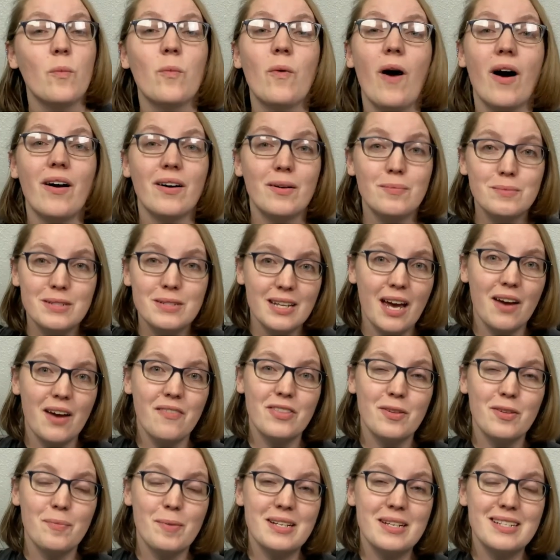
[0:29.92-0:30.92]
welcome to Life in
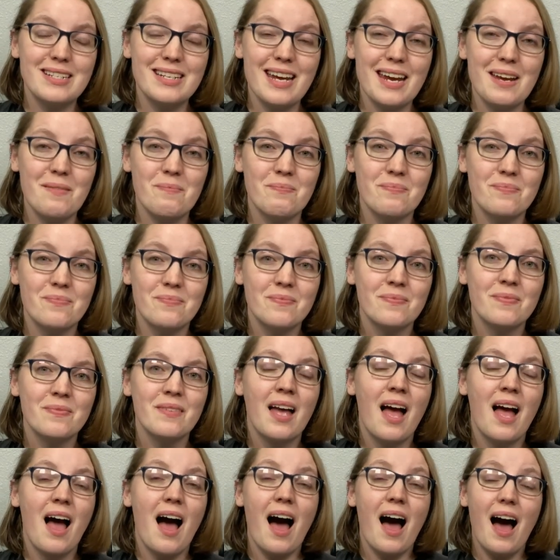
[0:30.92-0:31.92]
the Mundane.
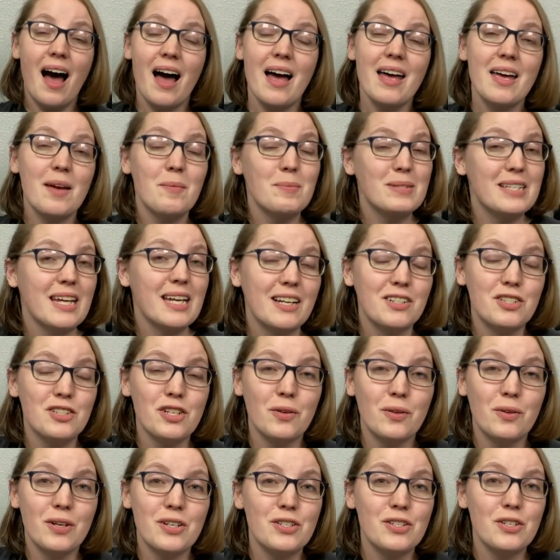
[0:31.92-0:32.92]
I am a
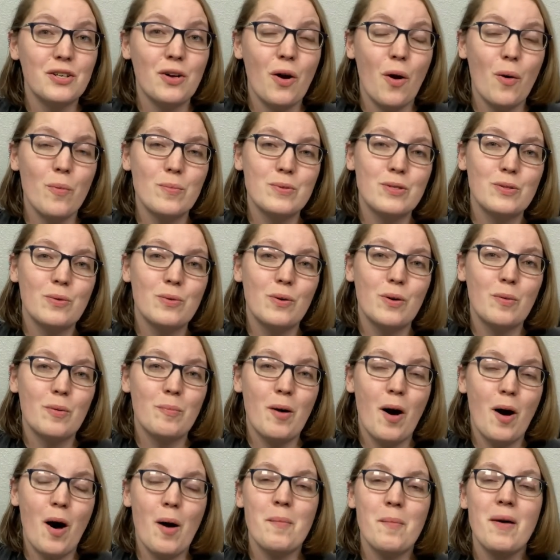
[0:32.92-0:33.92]
second-generation homeschool
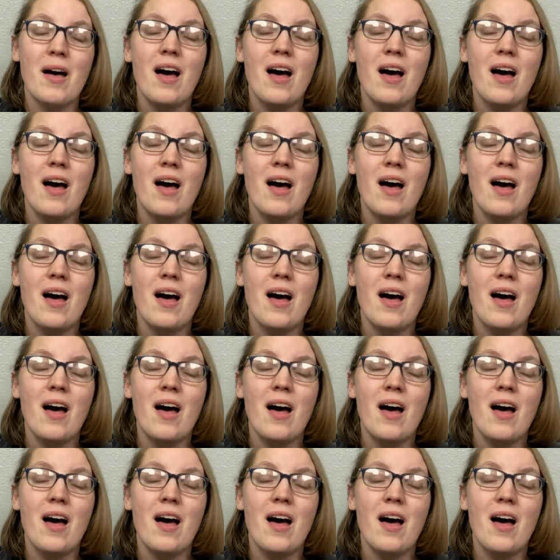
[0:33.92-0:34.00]
mom